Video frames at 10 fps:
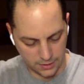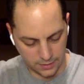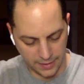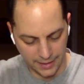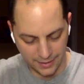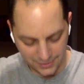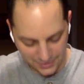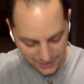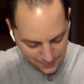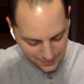Got the
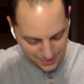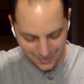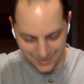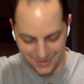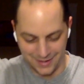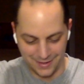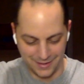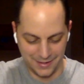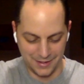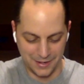painter's tape on
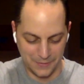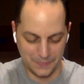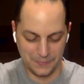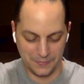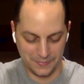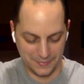here. There you go.